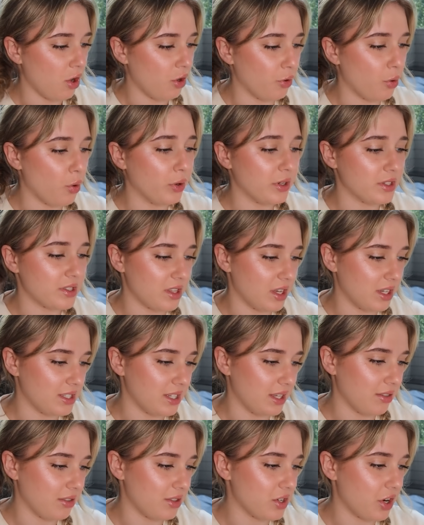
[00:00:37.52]
on August
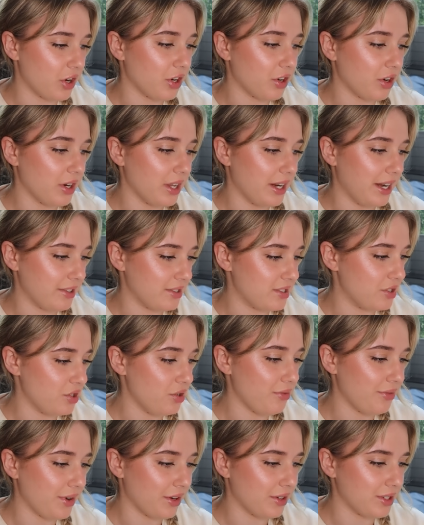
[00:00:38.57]
thirteenth. So Ariana Grande announces
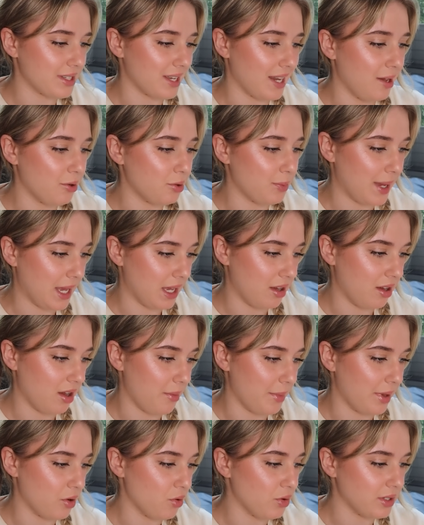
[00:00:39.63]
new fragrance Cloud Pink
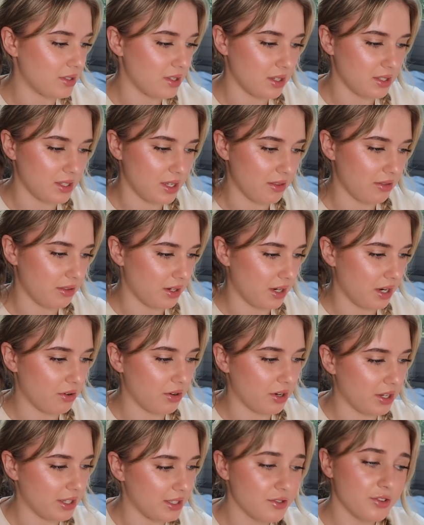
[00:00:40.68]
coming August thirteenth, and here are
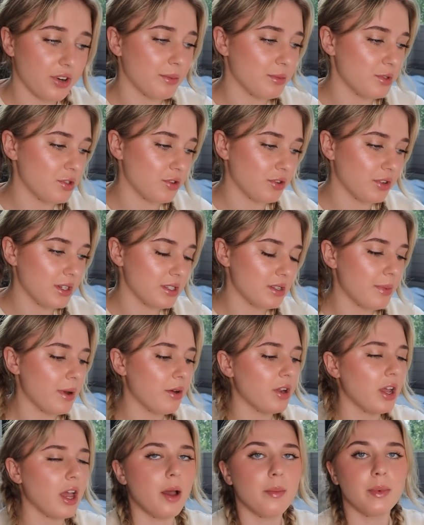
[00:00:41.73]
her Instagram stories
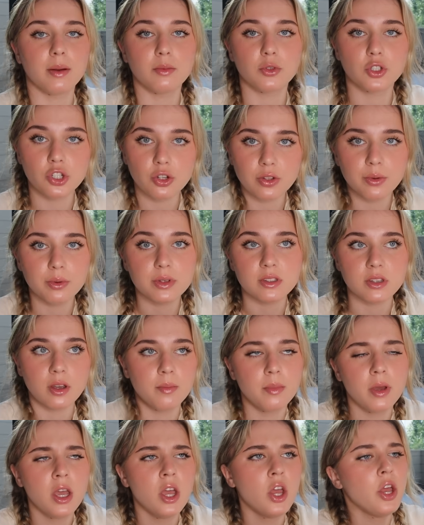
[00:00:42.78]
about it. I mean, I'm sure there was
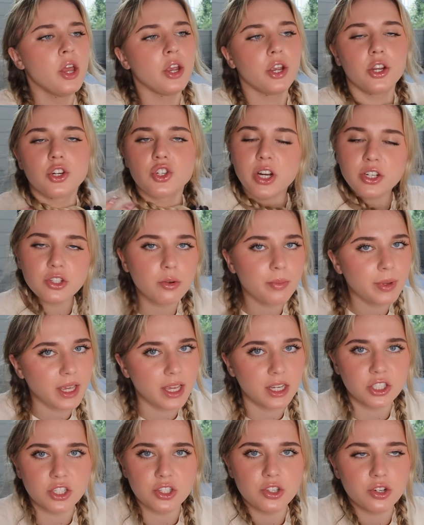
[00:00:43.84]
some contractual
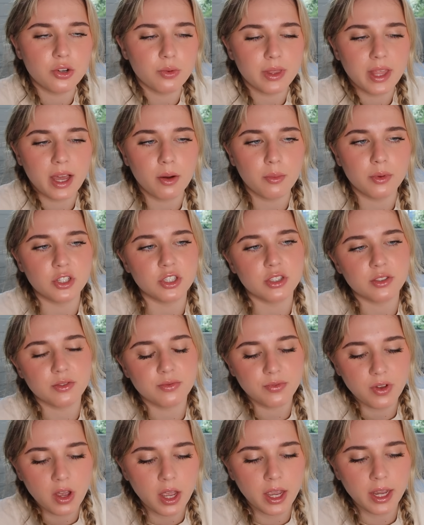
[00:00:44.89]
obligations to do with that, which is
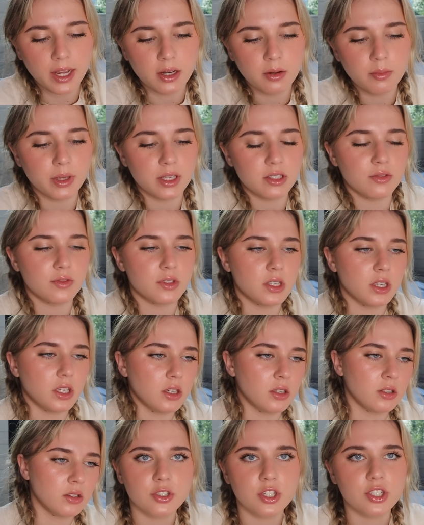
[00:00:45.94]
fine because
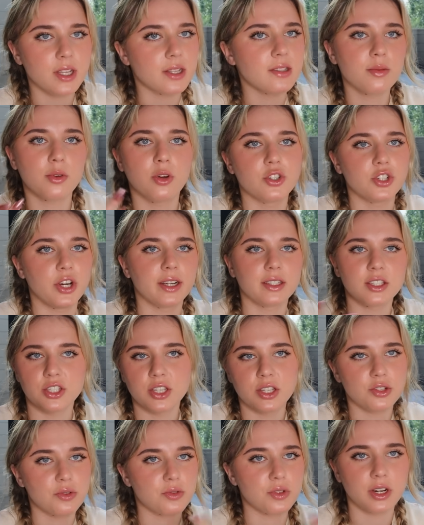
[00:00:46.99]
obviously she sent some contracts. She
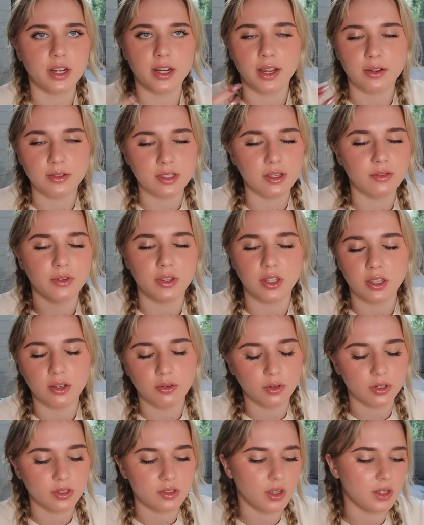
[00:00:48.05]
said she's going to announce it for the
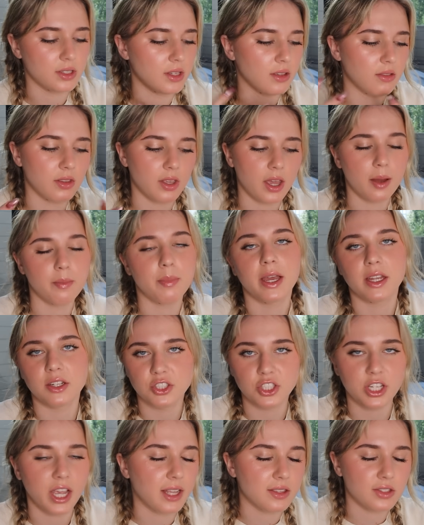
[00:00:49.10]
August thirteenth. I bet
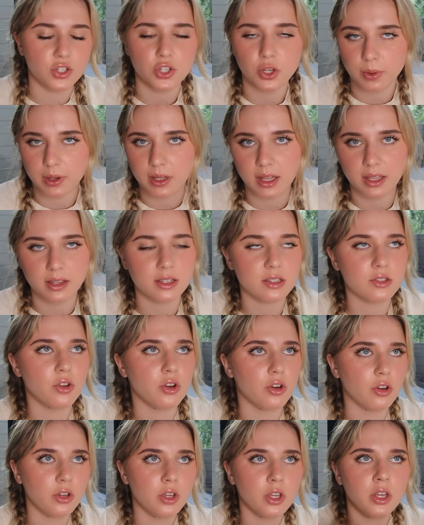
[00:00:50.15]
she had to do it. Like, that's
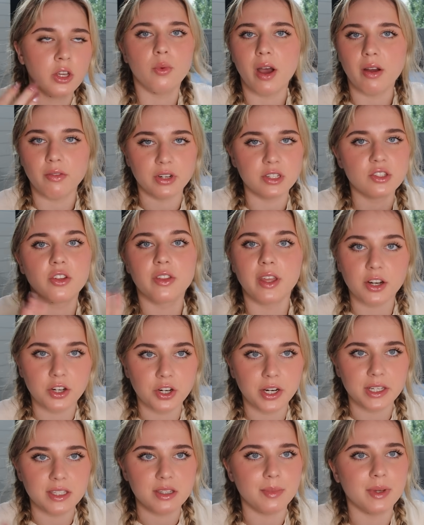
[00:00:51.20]
not whatever. It's not that
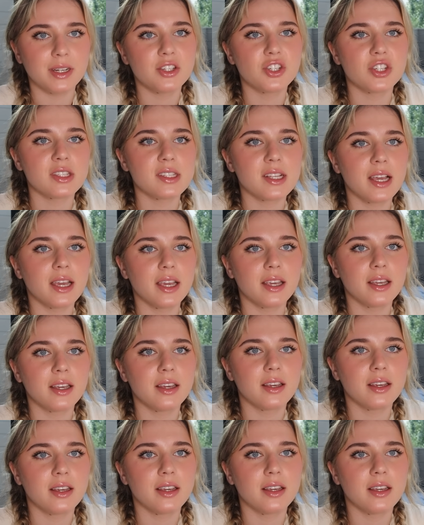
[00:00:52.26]
crazy, but it's just like